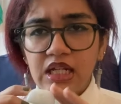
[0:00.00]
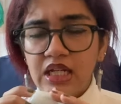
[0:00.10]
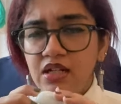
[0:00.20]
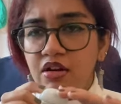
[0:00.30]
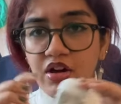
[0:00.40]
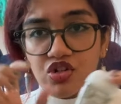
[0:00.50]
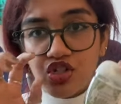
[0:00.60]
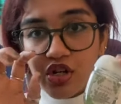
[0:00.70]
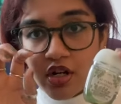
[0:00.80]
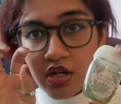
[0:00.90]
Not
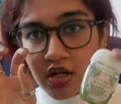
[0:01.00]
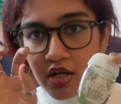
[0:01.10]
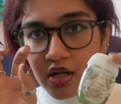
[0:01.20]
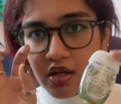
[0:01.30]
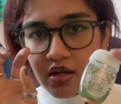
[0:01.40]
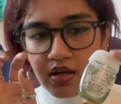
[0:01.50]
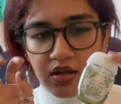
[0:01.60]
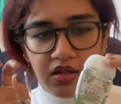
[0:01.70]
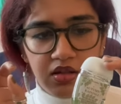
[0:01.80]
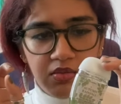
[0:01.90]
sure.
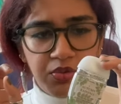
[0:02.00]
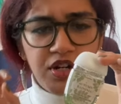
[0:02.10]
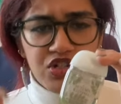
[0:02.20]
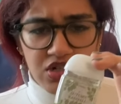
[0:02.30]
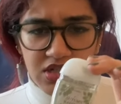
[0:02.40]
Pretty sure